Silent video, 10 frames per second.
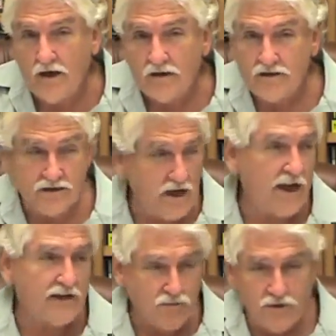She said,
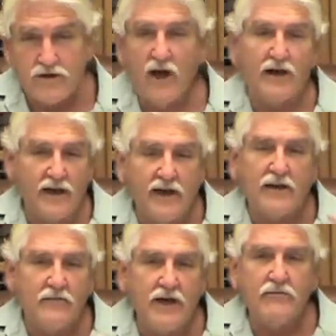as we started
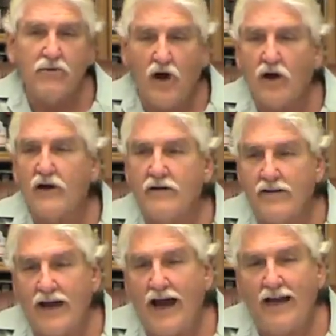getting meat brought onto
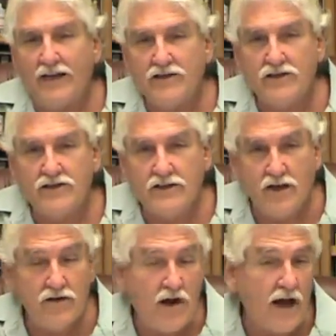the island, she
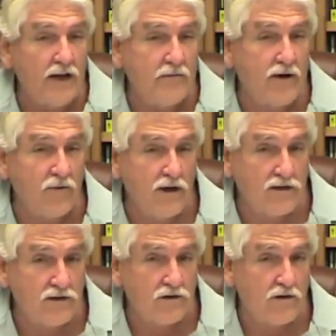said, you had to be
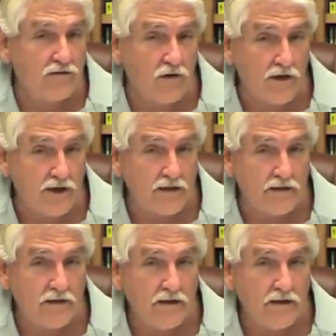rich to afford it.